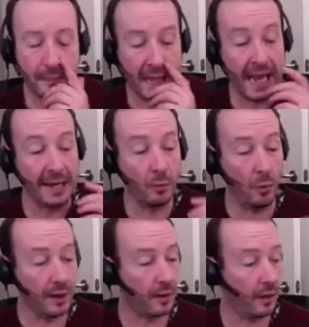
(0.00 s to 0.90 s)
and
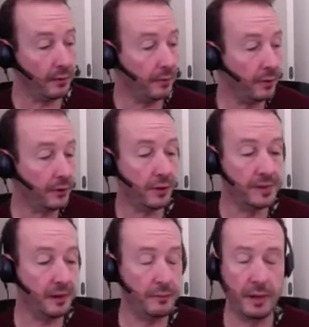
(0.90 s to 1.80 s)
one of the
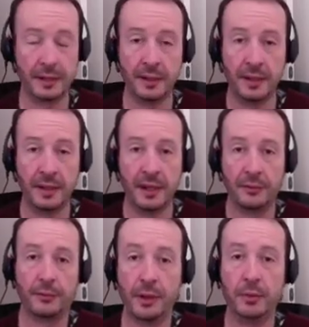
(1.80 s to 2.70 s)
workshops that I run
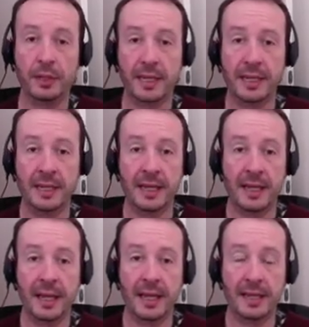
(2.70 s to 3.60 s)
frequently
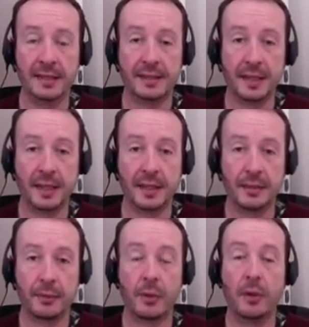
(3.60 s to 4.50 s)
is
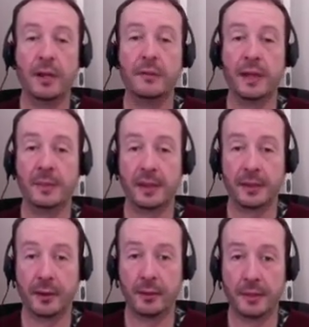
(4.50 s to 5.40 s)
the Recording for
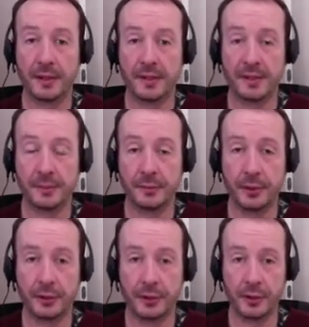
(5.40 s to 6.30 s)
Hypnotherapists
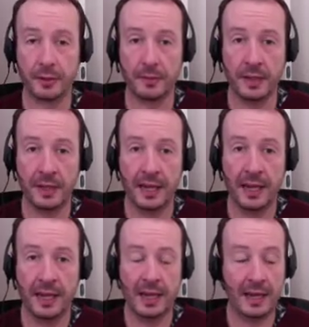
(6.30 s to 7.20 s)
workshop.
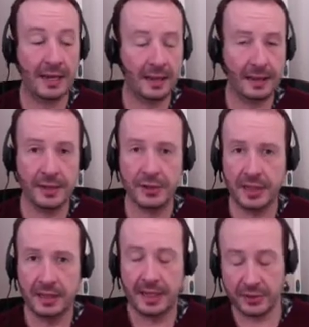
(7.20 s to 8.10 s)
And that
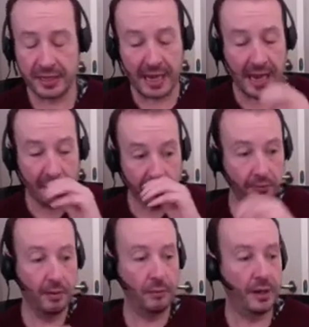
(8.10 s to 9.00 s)
largely came
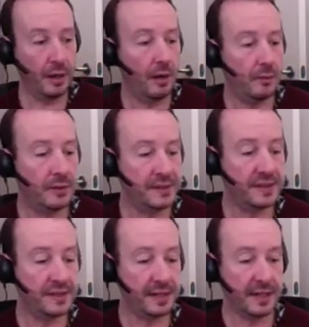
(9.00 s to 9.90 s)
from when I was
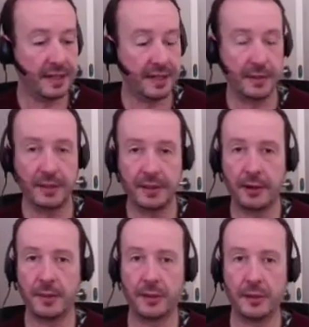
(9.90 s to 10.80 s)
studying
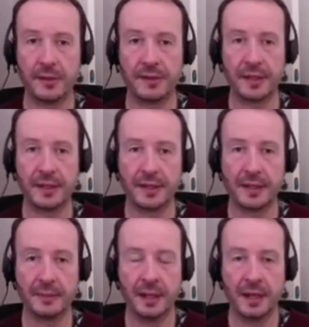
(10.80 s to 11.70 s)
hypnotherapy. I noticed that
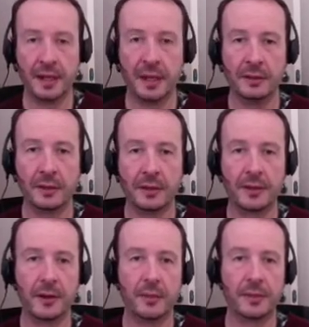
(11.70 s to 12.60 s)
a lot of the
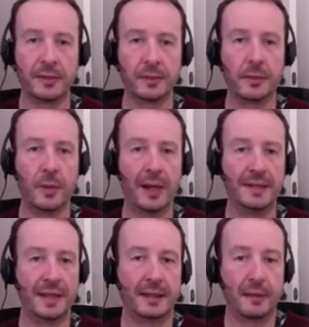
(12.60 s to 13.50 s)
therapists were quite
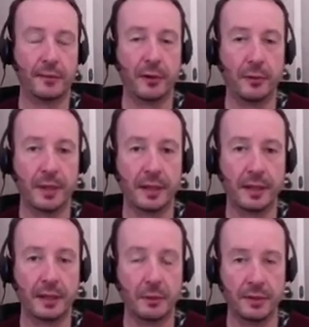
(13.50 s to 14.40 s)

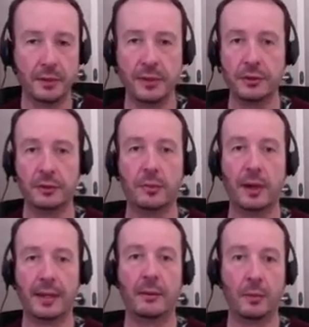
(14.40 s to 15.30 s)
technical-phobic, and I wasn't quite sure
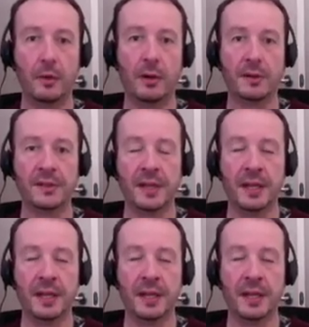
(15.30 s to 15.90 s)
why that was.